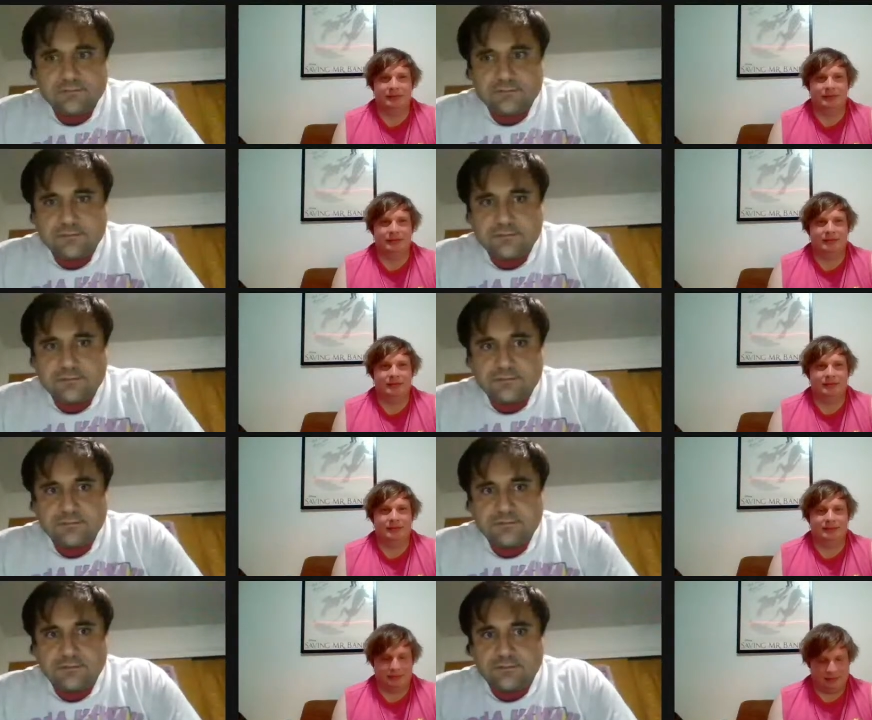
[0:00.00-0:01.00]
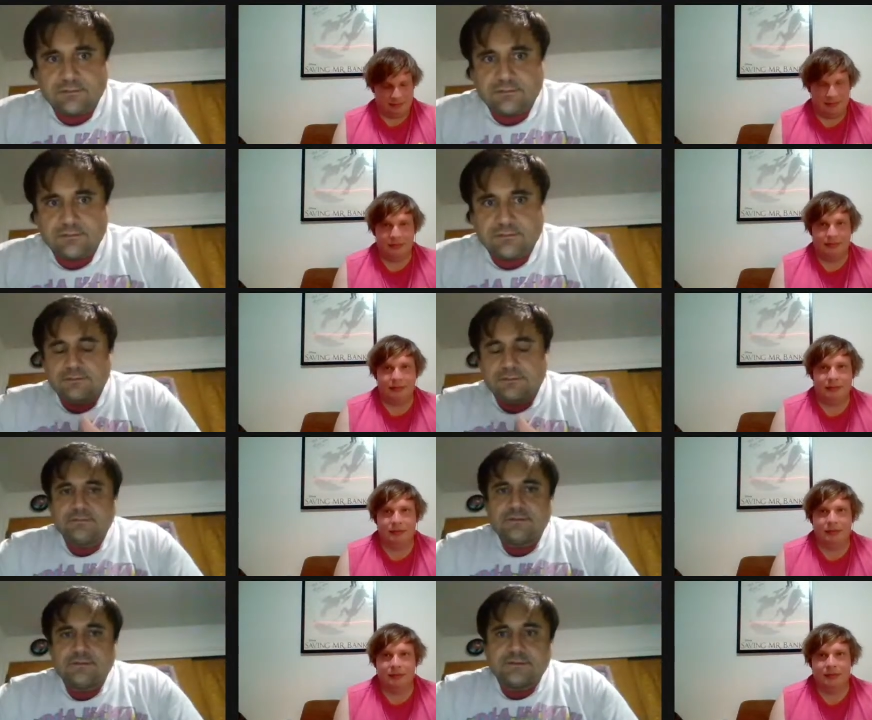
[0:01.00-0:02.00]

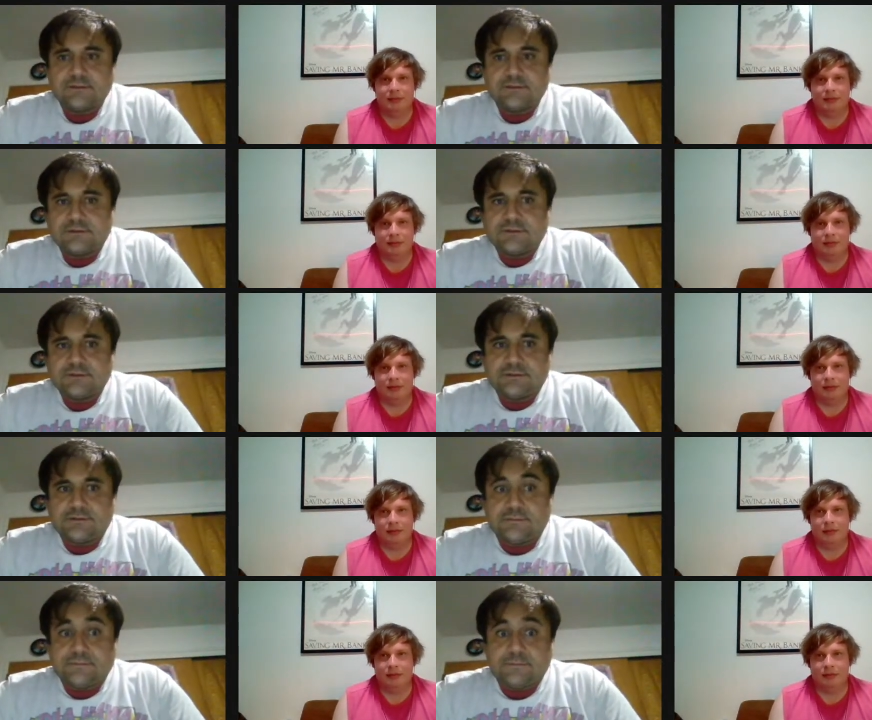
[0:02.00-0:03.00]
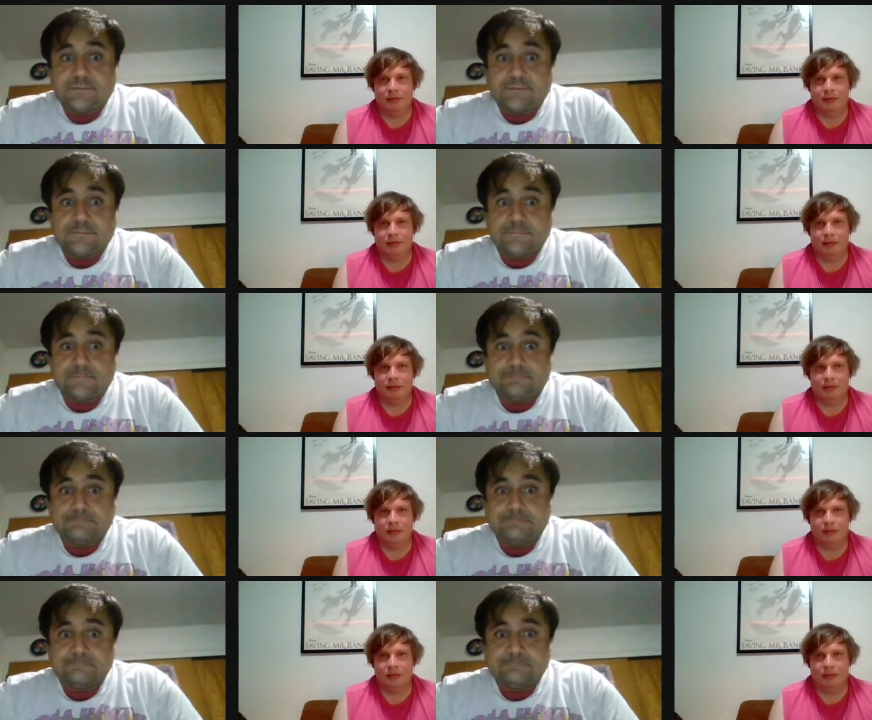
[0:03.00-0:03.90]
(silence)